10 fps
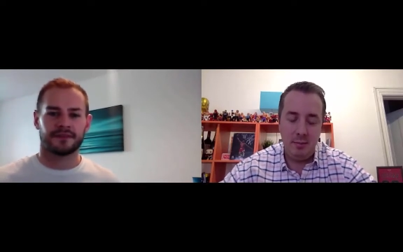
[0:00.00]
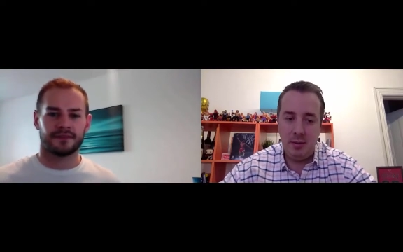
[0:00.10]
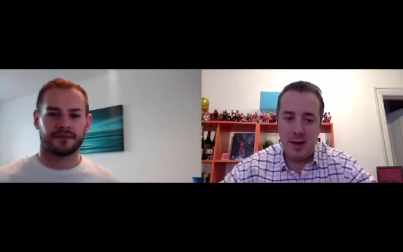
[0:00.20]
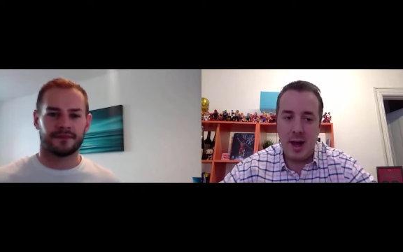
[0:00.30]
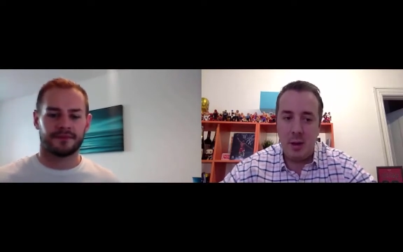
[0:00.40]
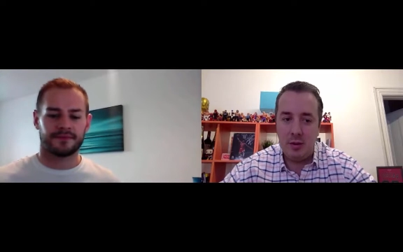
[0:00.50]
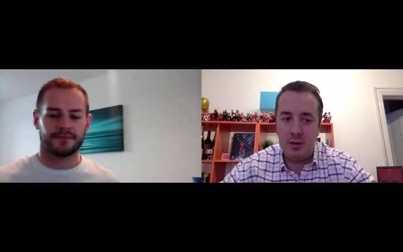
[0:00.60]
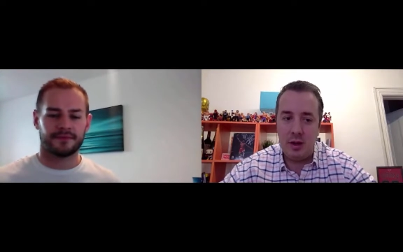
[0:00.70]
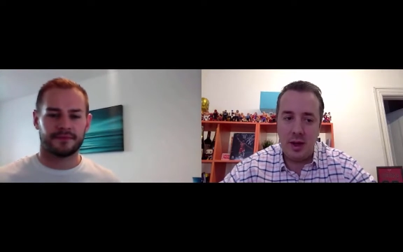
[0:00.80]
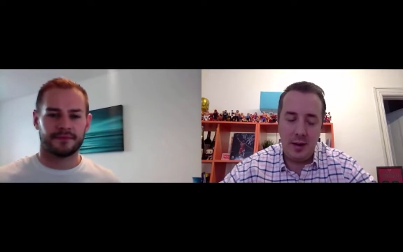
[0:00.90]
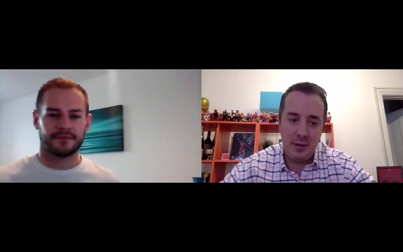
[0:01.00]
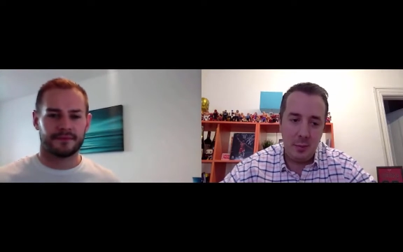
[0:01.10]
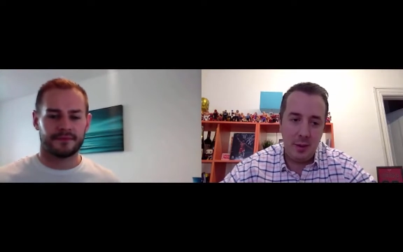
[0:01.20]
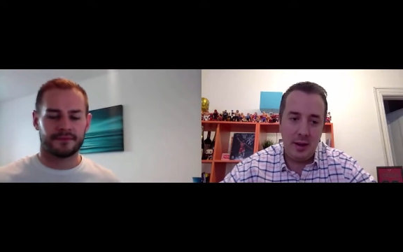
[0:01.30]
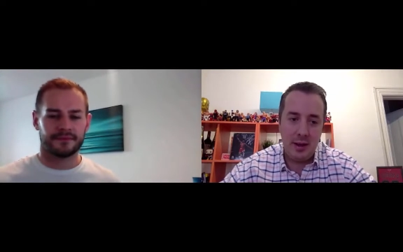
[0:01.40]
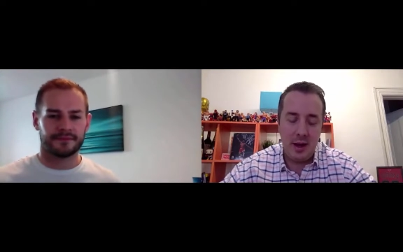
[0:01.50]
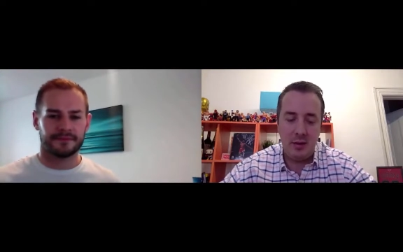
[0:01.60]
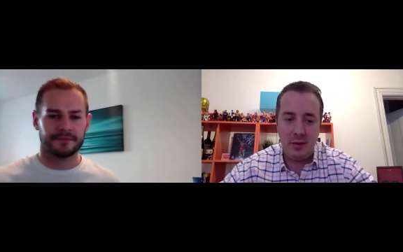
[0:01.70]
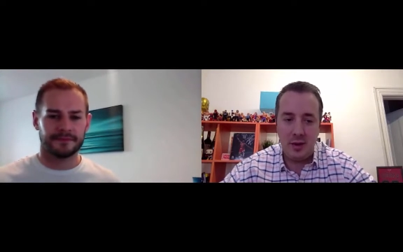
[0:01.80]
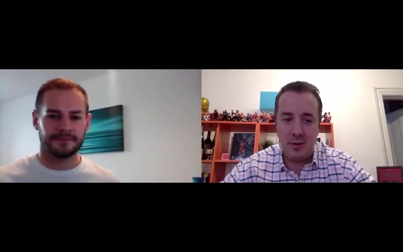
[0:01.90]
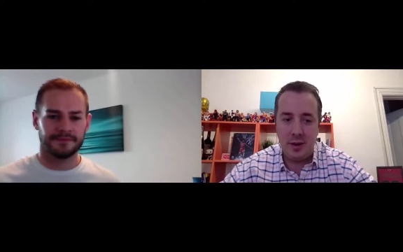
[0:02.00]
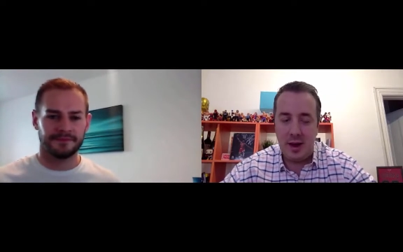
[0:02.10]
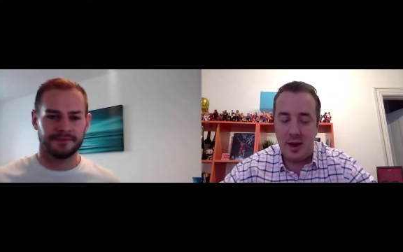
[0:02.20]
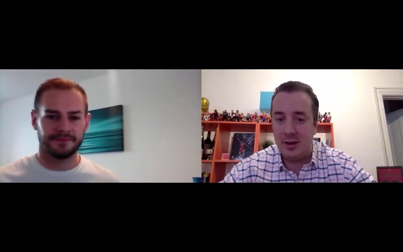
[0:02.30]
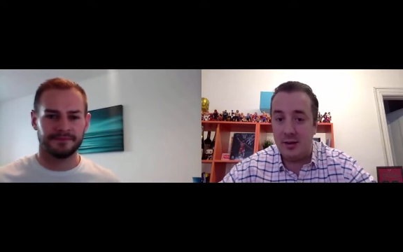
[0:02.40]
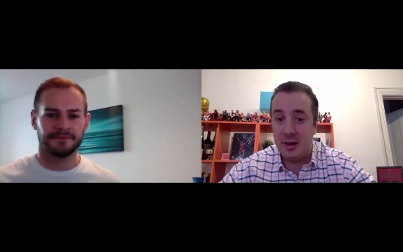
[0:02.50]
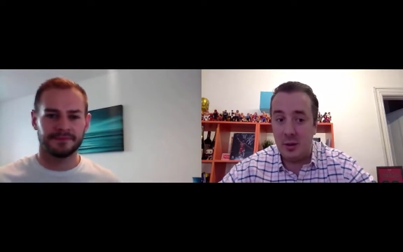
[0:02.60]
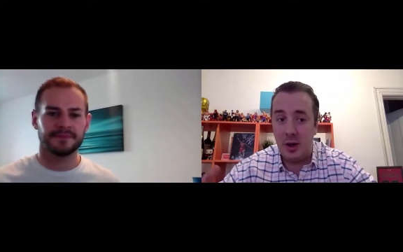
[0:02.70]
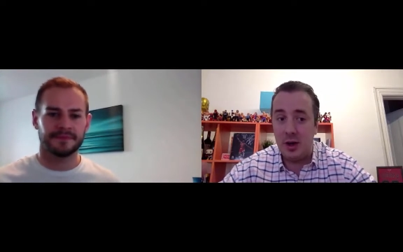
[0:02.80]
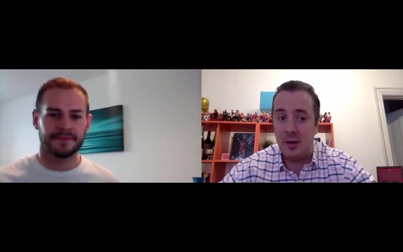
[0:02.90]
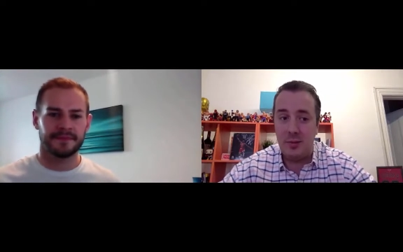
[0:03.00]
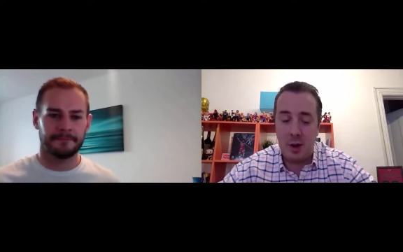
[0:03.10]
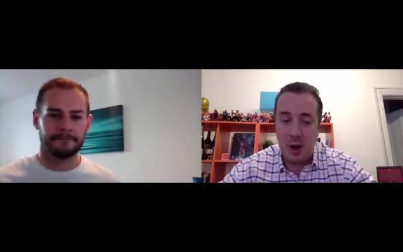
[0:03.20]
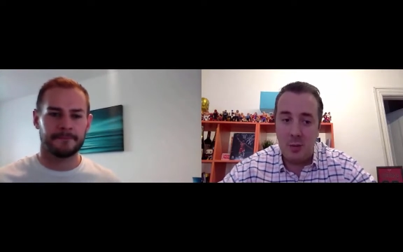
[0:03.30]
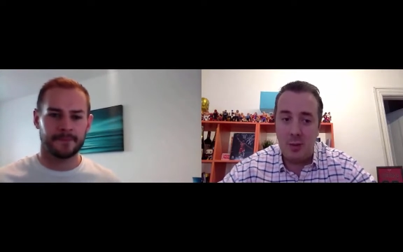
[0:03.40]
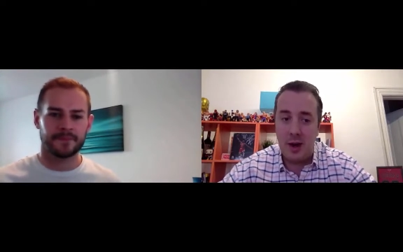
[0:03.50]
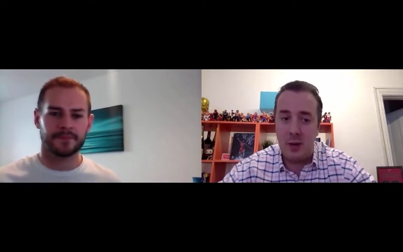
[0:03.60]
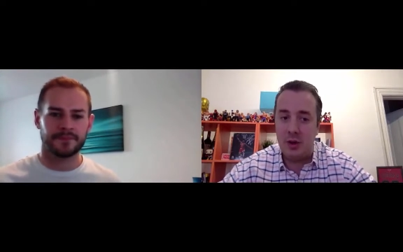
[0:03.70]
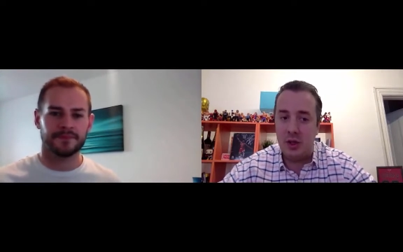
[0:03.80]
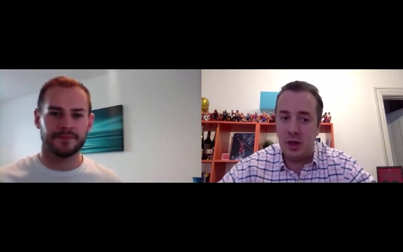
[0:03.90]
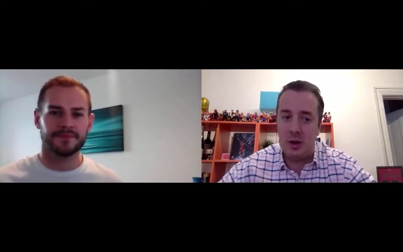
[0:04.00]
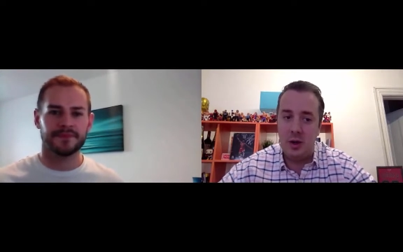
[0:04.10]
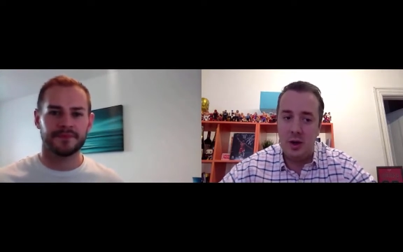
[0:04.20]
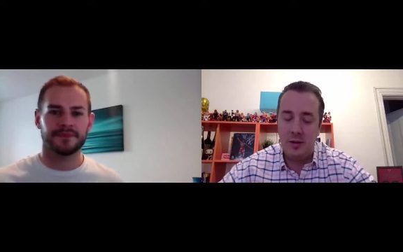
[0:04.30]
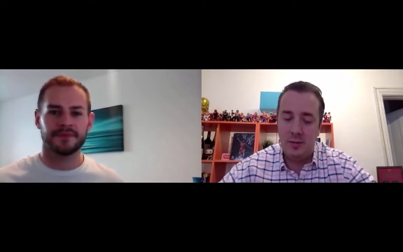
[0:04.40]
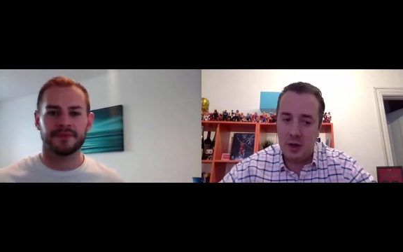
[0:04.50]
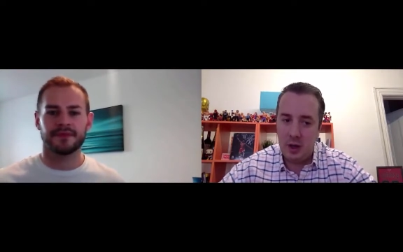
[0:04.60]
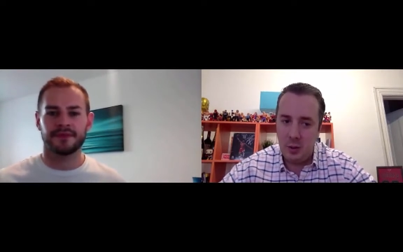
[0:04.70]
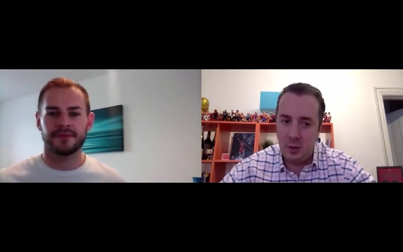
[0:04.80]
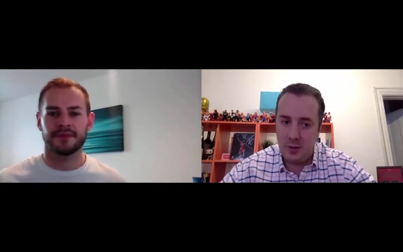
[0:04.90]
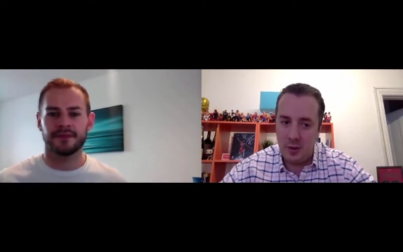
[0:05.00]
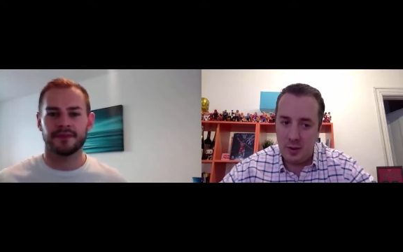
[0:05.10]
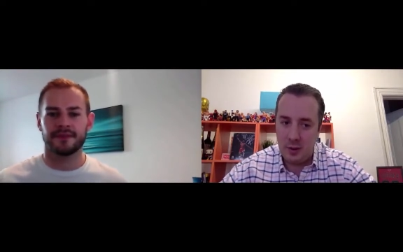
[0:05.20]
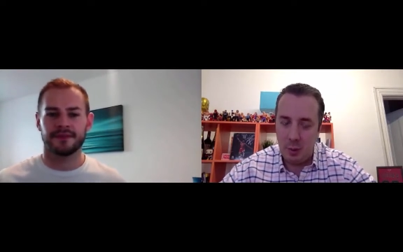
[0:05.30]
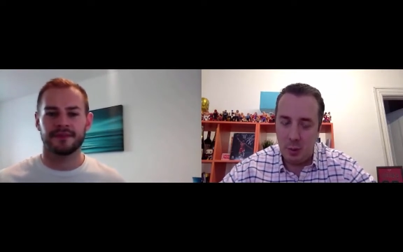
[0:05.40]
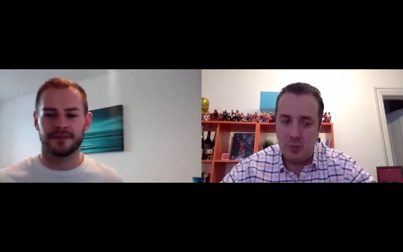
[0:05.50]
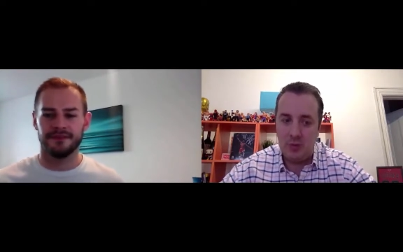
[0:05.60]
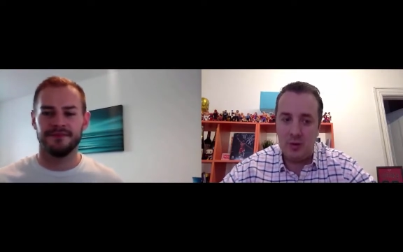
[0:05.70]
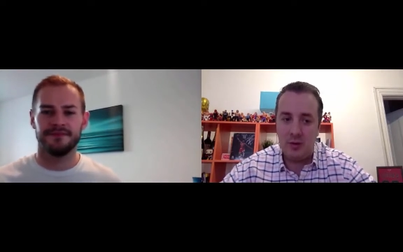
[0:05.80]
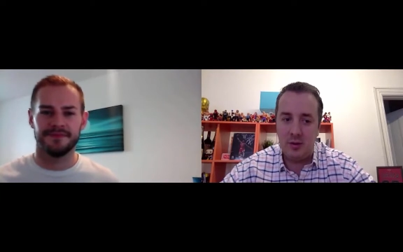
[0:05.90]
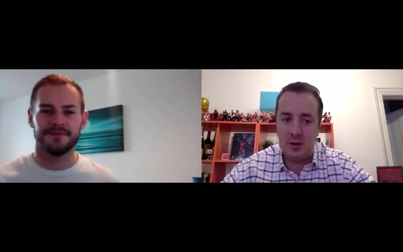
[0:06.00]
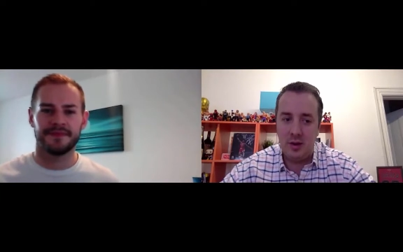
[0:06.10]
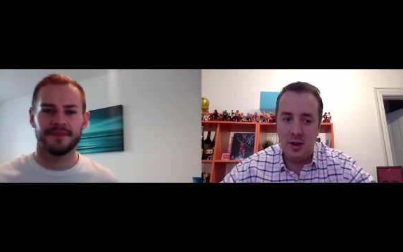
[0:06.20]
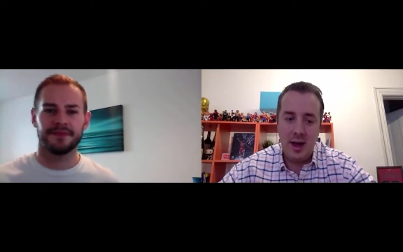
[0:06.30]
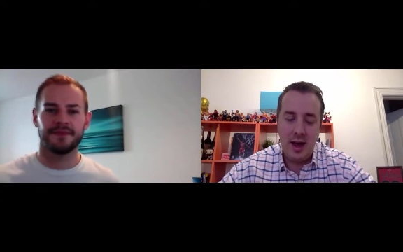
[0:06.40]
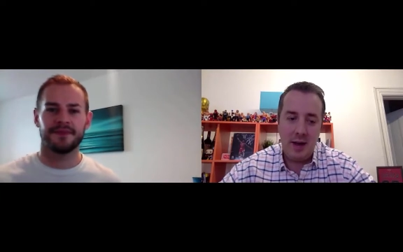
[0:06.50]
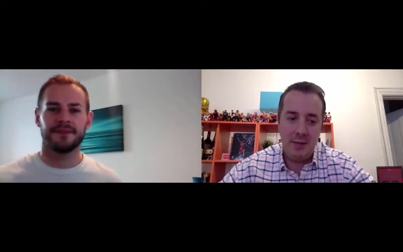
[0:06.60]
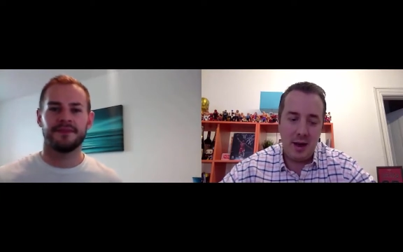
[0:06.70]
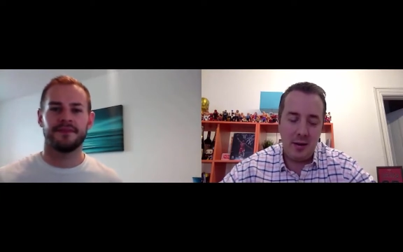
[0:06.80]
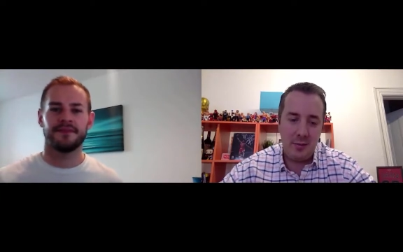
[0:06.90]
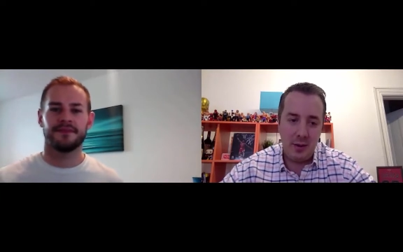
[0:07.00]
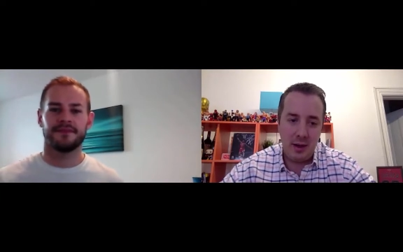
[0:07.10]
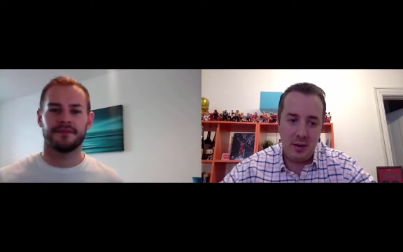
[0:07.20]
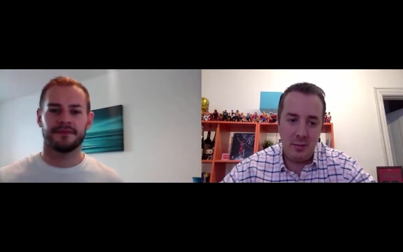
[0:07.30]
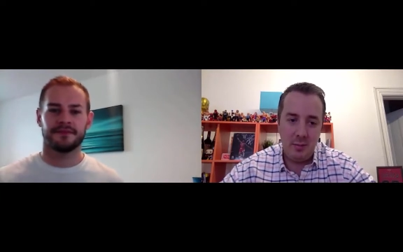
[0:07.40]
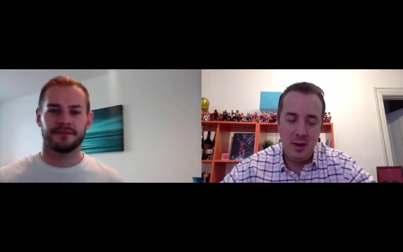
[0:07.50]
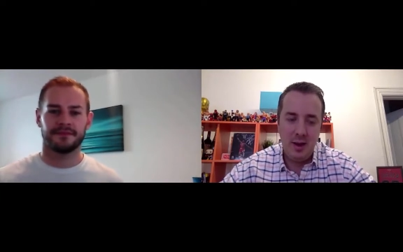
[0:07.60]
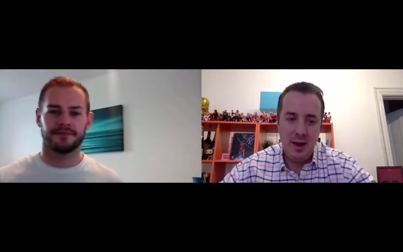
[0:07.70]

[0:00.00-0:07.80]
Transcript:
Speaker 1: the hours that you have to be there and stuff like that. I can see you're working from home now, which I know for you is very important to have that freedom.